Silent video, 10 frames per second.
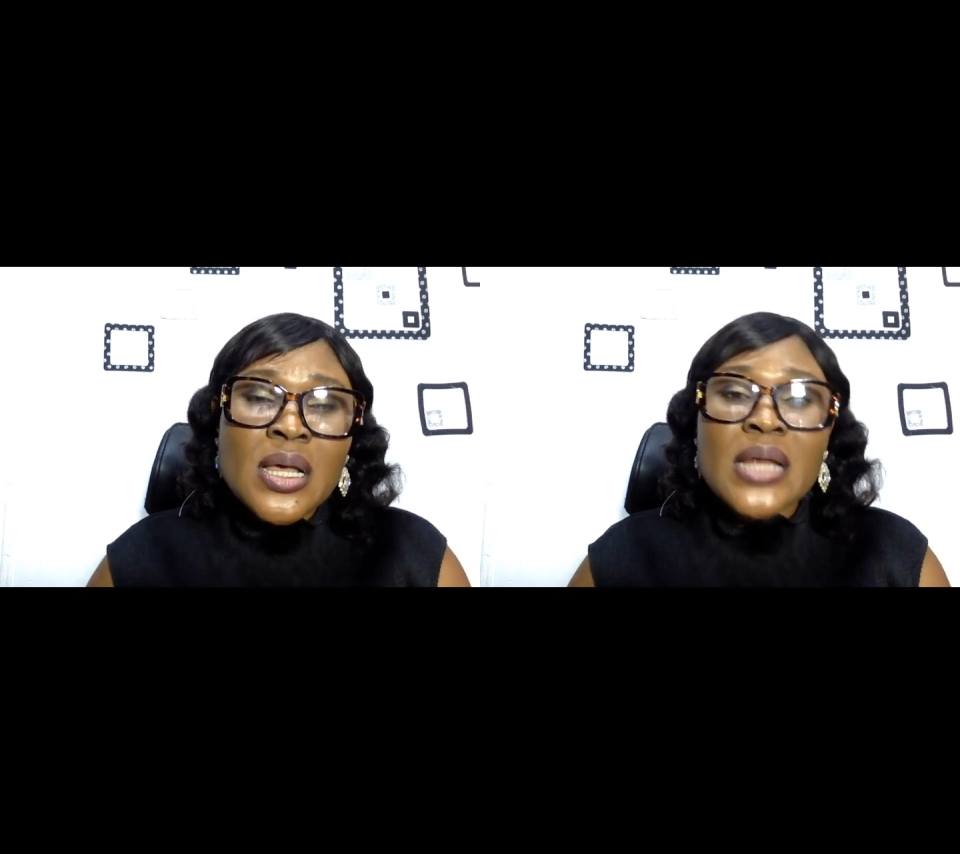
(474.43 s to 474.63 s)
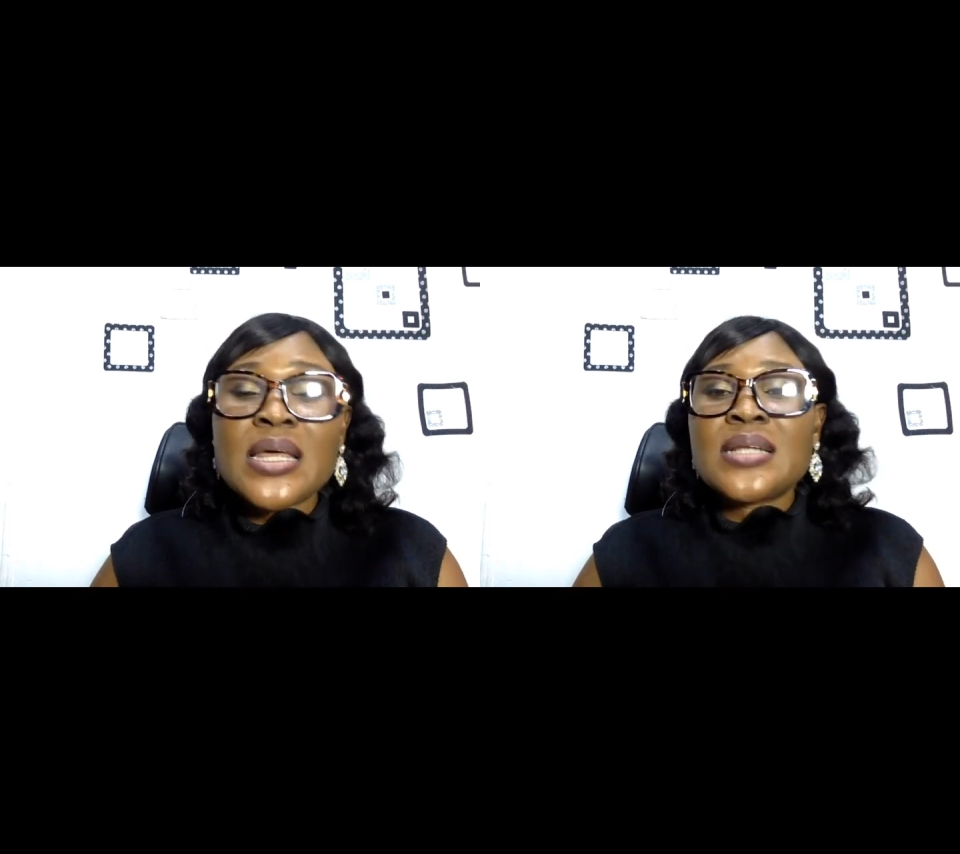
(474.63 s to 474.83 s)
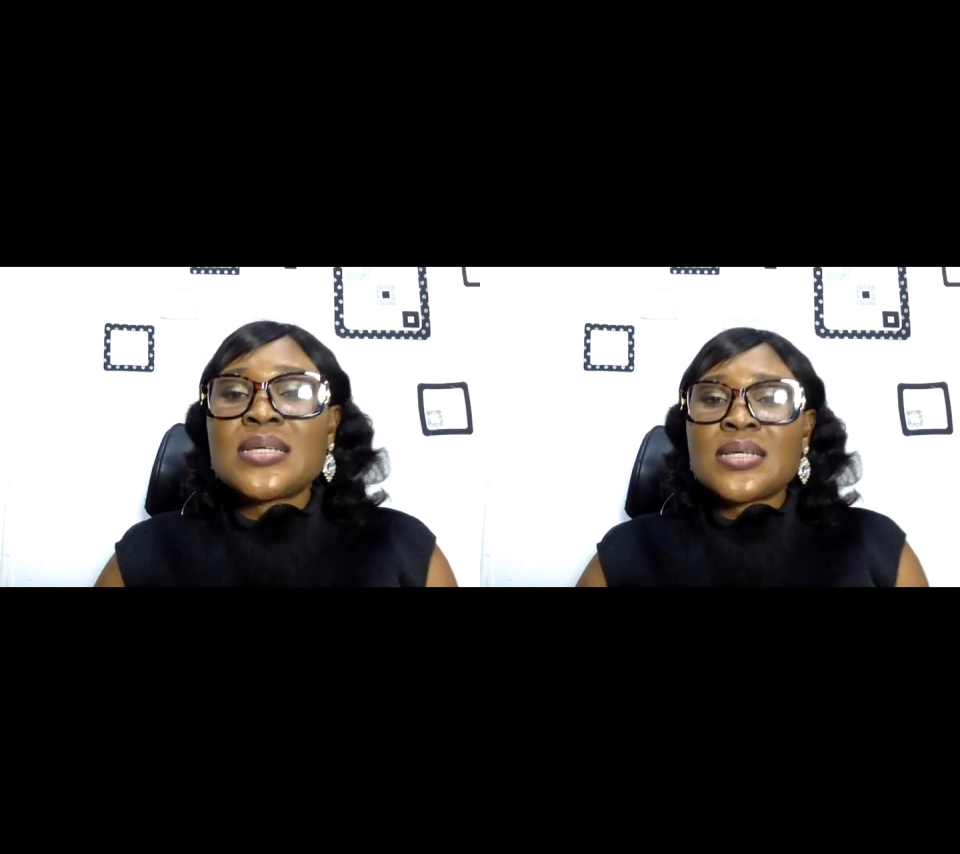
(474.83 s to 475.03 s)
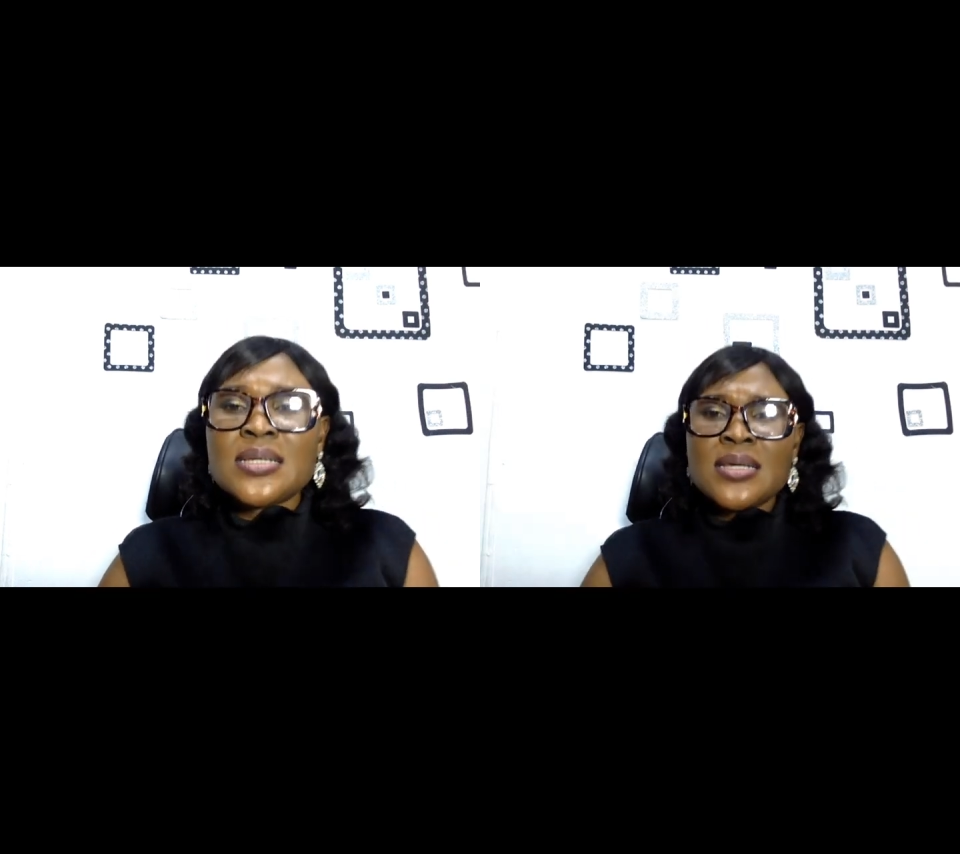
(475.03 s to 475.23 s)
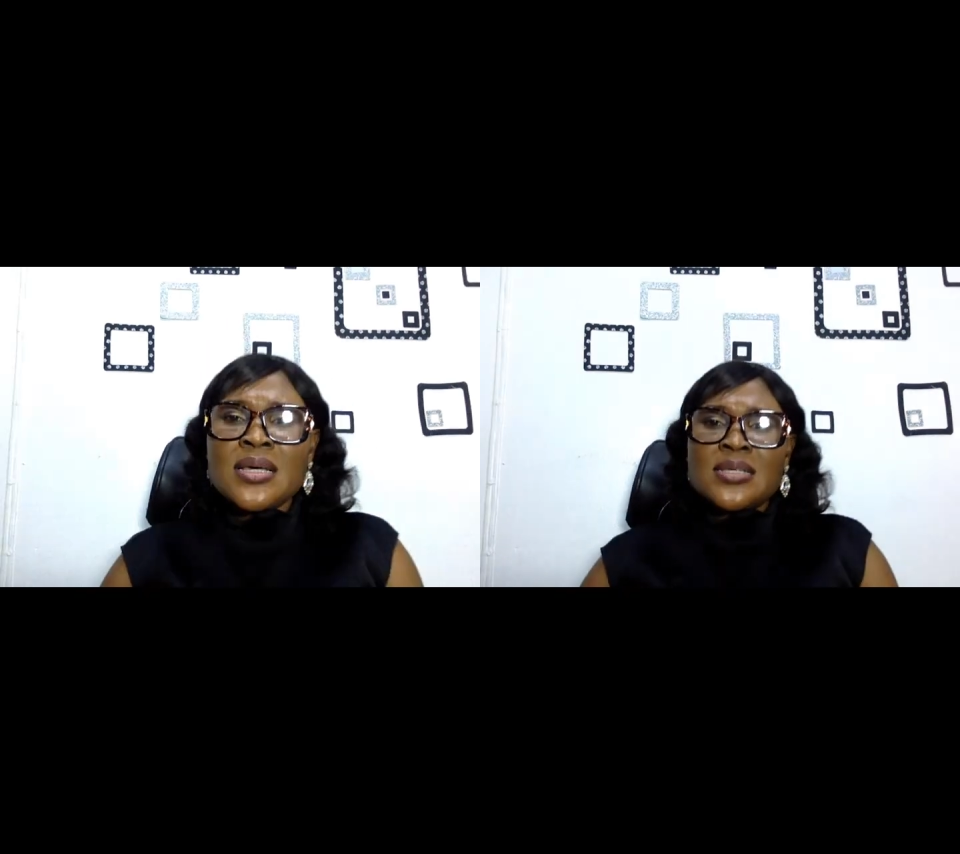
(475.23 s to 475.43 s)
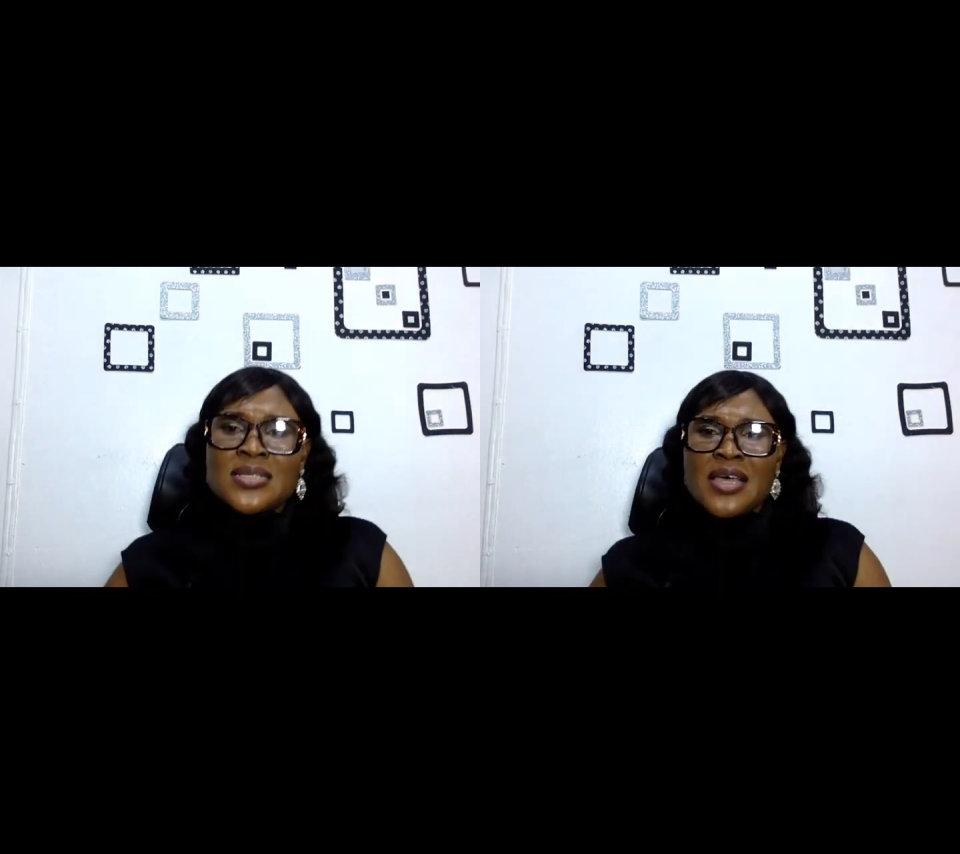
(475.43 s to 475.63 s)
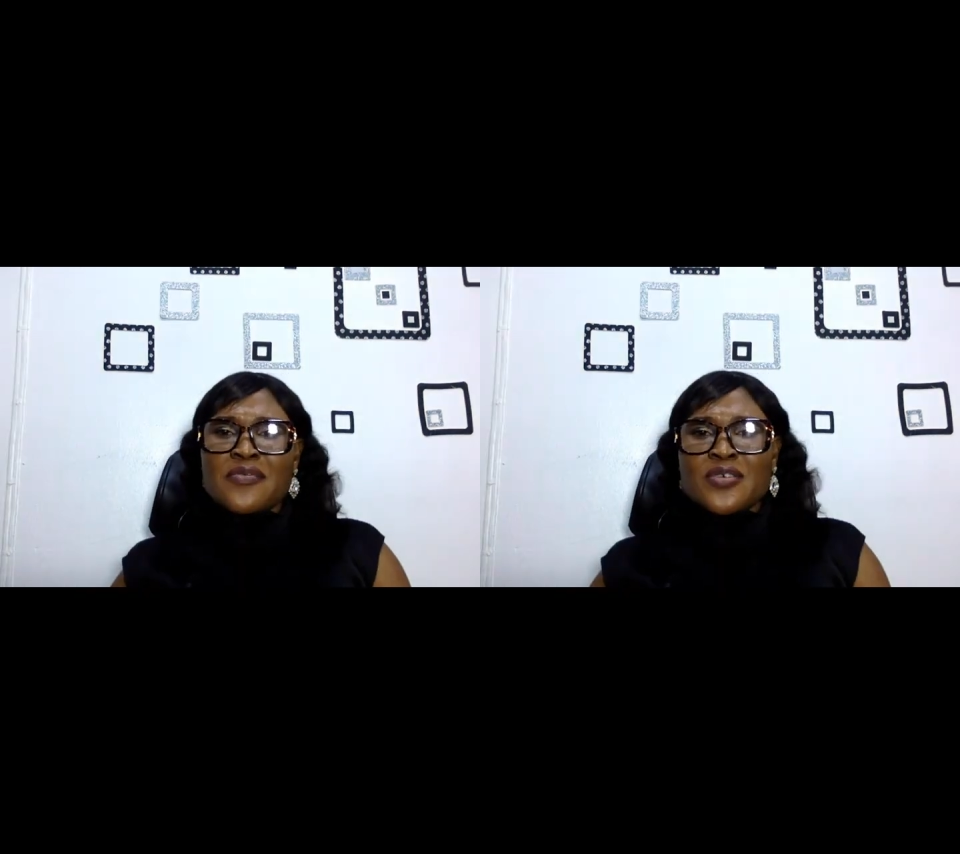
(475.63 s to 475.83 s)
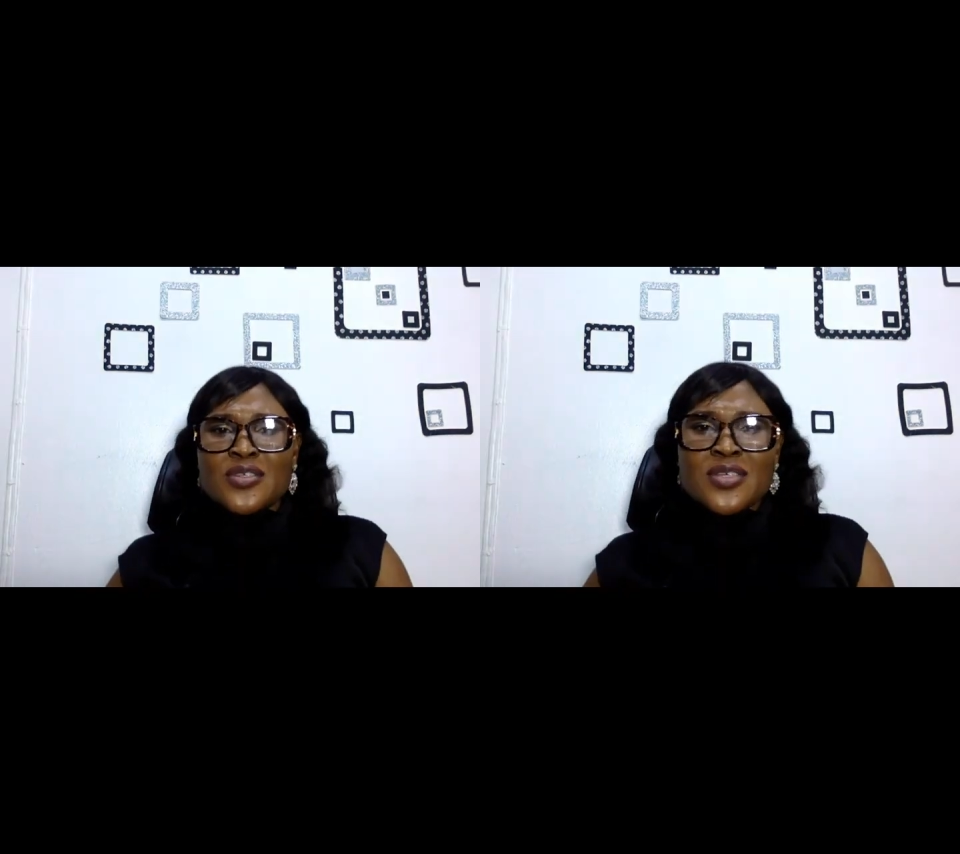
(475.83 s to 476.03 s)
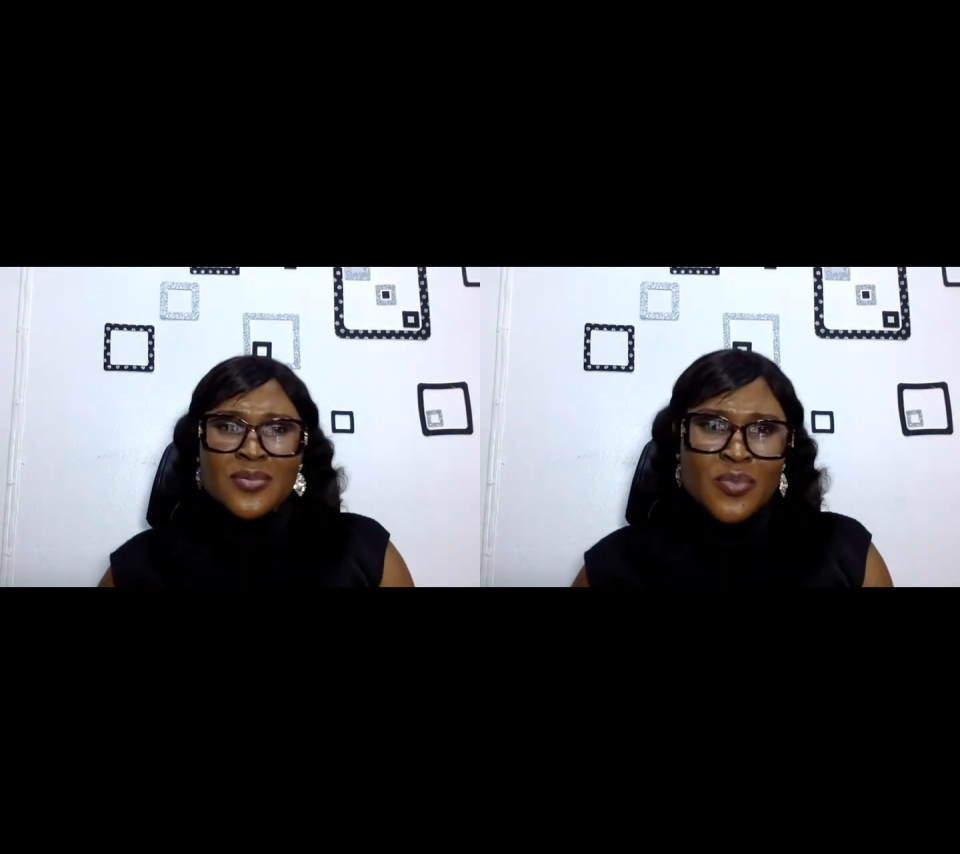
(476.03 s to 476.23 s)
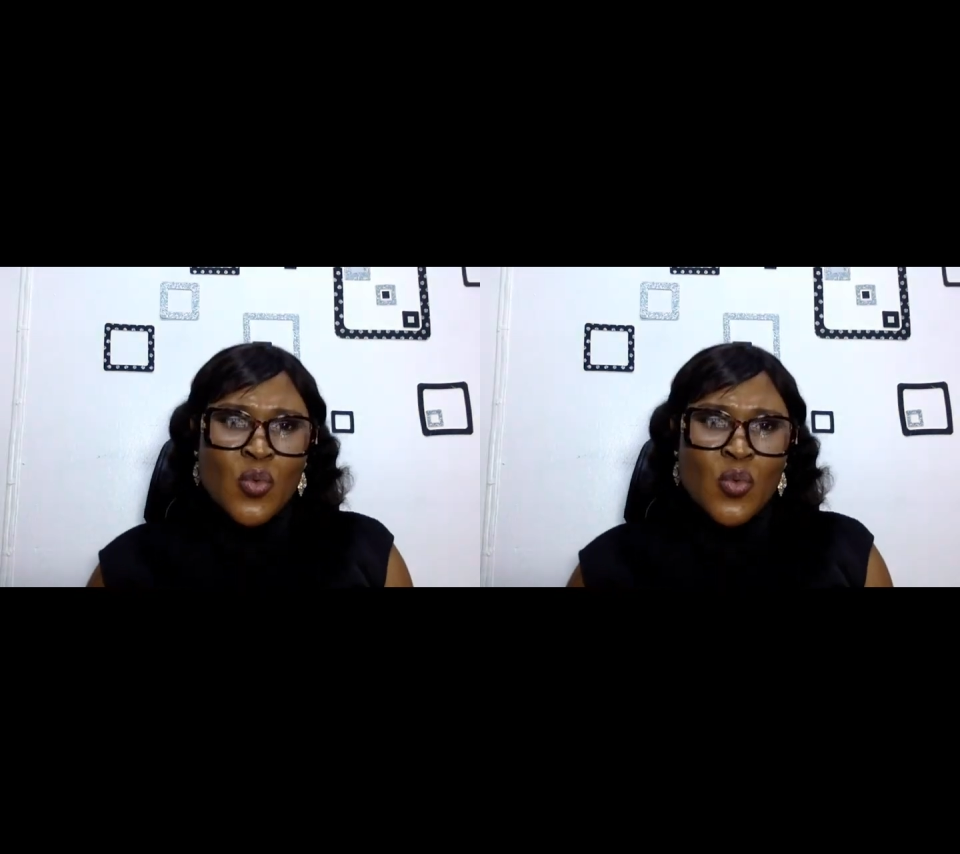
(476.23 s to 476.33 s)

And then the 7th